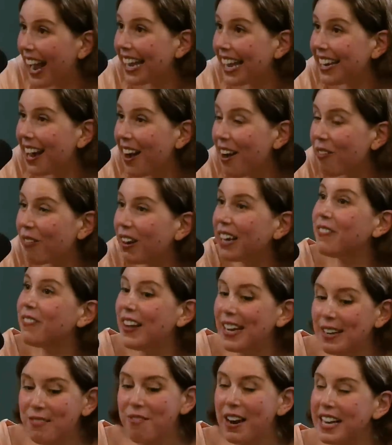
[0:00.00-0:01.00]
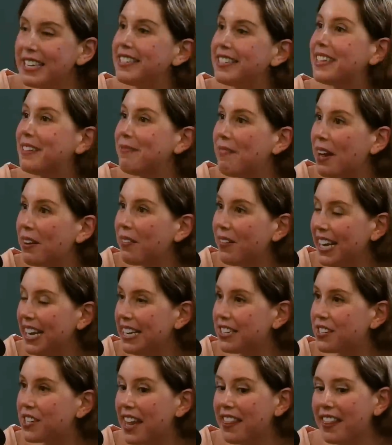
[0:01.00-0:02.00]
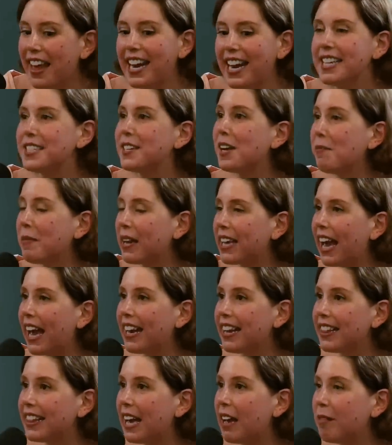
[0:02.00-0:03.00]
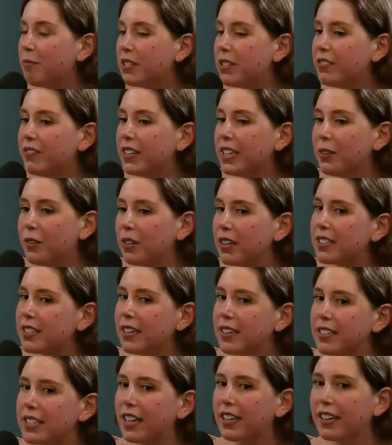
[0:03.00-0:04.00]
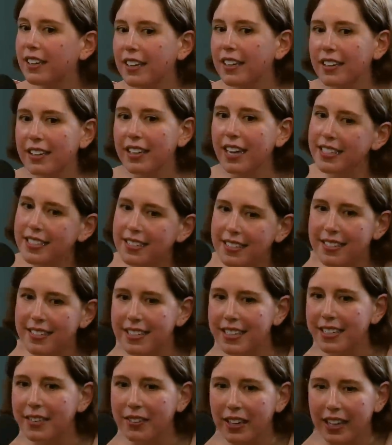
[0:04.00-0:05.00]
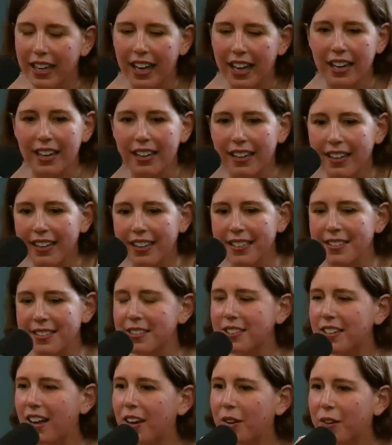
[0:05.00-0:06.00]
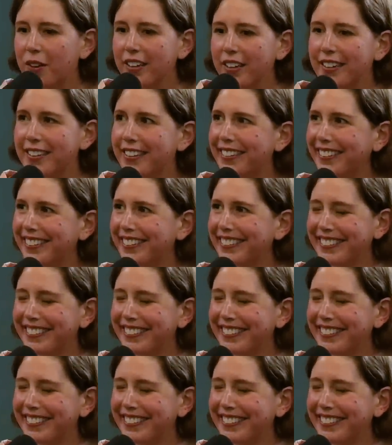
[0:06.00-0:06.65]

I know. What if I'd wasted my wish? And then I saw him again at the MTV Awards, and I was like, "Uh, nice to see you again. Uh, this is awkward."